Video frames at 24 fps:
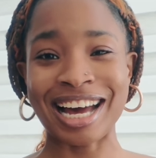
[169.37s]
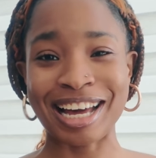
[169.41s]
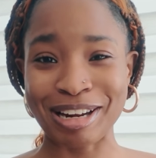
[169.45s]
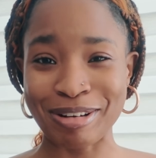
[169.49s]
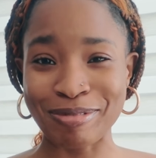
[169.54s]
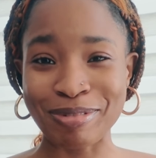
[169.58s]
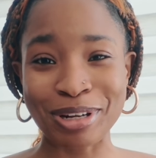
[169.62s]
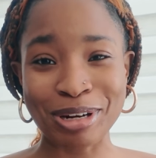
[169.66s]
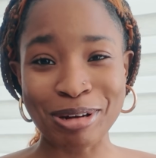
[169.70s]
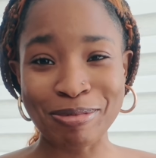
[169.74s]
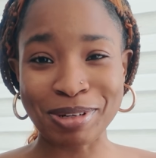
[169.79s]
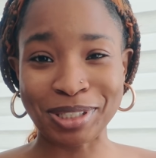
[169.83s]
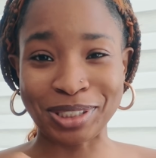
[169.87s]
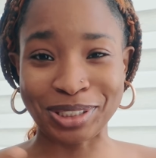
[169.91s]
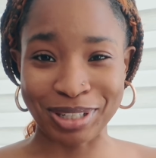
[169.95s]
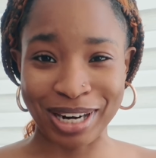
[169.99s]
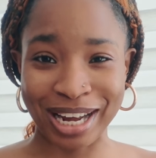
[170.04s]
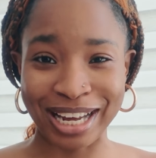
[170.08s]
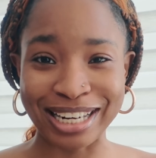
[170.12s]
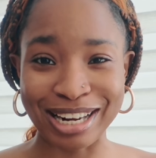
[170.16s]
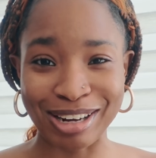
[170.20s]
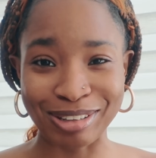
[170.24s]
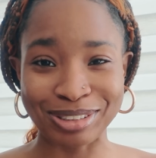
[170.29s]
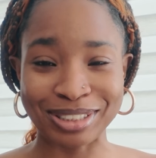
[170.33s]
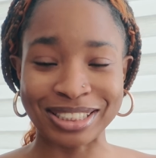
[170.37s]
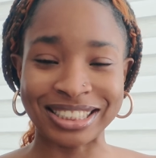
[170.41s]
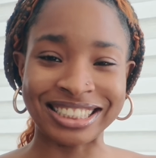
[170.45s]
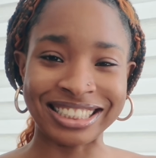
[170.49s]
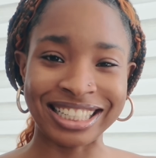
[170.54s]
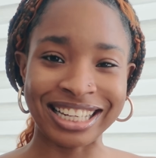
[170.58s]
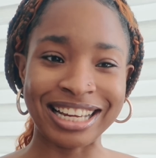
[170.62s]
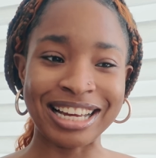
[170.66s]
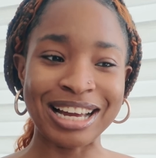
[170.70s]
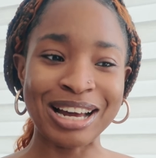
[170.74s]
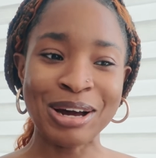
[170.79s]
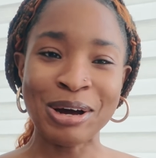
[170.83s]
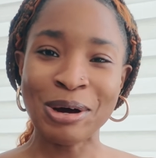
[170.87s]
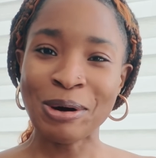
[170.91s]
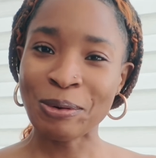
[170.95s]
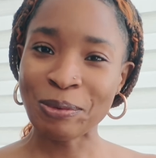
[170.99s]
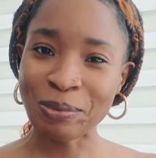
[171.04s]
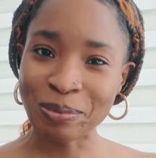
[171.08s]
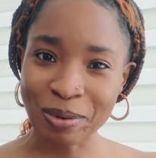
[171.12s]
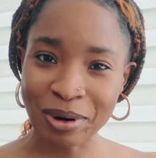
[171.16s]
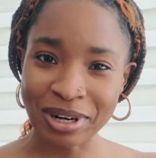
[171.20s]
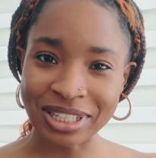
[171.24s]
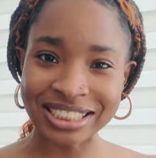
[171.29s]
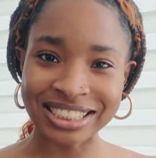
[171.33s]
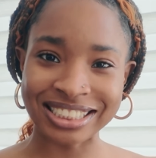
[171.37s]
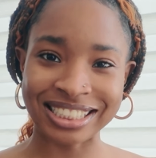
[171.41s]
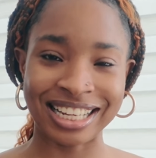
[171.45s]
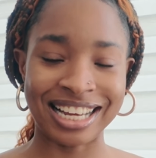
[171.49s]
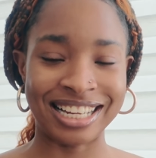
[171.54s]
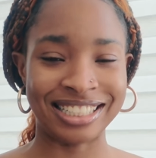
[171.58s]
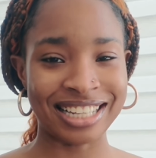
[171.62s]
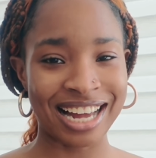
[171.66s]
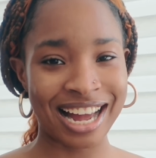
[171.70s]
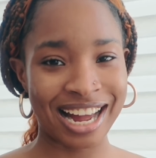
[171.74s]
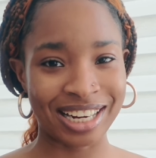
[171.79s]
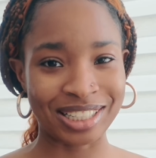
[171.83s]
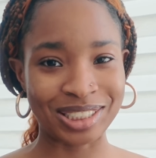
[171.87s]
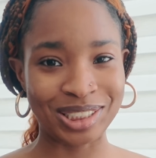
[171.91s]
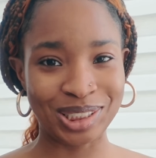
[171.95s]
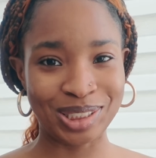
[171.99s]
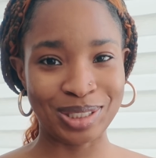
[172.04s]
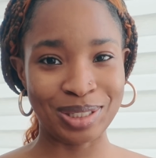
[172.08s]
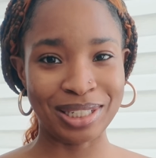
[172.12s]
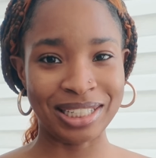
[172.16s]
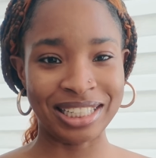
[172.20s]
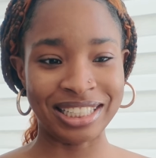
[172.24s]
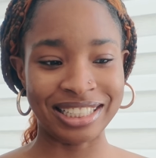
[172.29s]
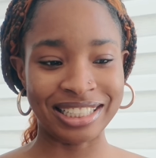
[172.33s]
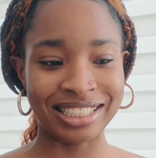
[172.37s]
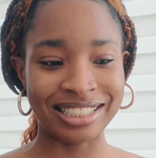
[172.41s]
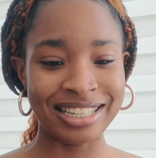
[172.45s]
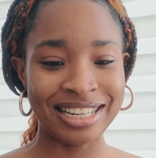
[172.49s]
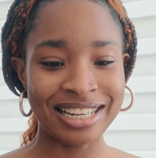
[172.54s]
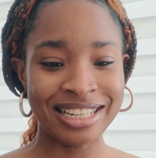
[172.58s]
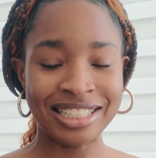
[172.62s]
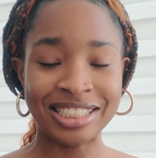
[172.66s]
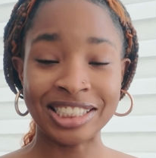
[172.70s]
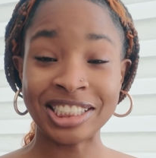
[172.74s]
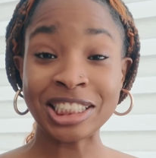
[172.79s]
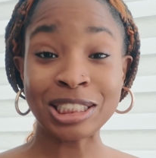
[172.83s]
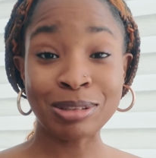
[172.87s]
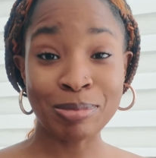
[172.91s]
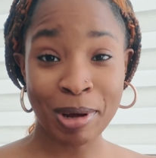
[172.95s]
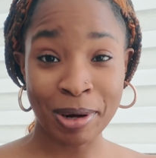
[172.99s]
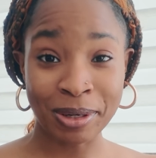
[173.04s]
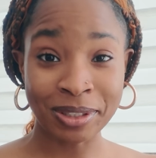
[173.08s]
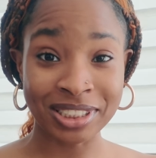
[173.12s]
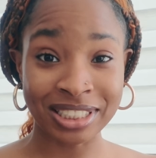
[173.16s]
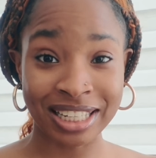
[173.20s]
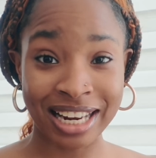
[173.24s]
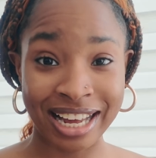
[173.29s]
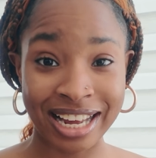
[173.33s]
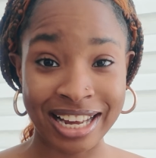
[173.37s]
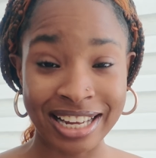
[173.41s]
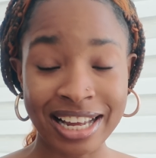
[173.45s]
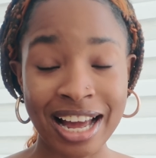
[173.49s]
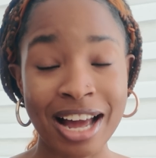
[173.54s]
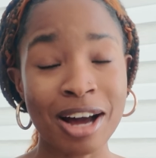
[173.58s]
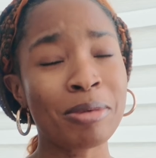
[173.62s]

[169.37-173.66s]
And I'm going to be trying it out to see what it actually smells like.